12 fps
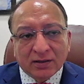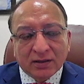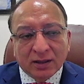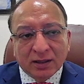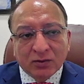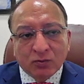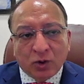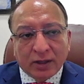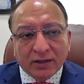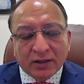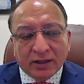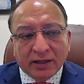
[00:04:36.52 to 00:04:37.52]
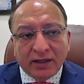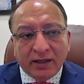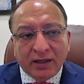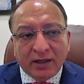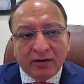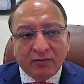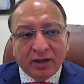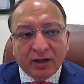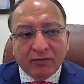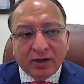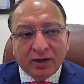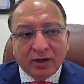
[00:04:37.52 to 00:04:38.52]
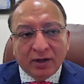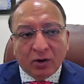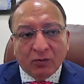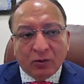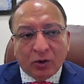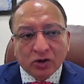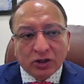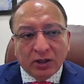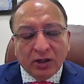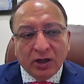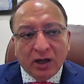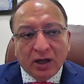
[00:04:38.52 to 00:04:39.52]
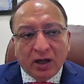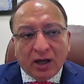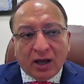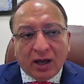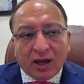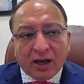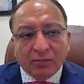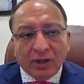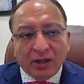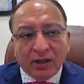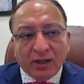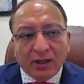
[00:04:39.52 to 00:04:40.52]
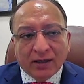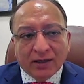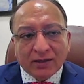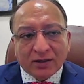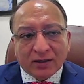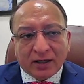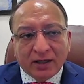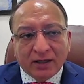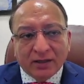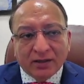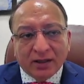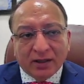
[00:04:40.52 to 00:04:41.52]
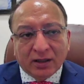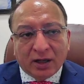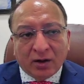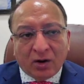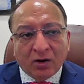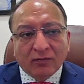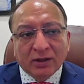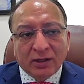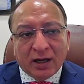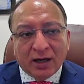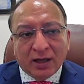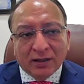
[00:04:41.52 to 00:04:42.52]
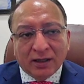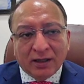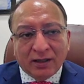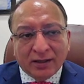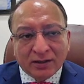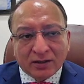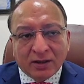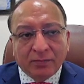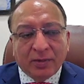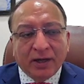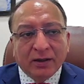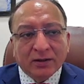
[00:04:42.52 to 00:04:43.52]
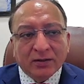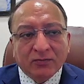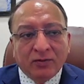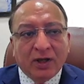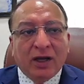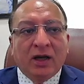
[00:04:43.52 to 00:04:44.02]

what is keenly we are all watching. And being an industry leader along with the other industry players, we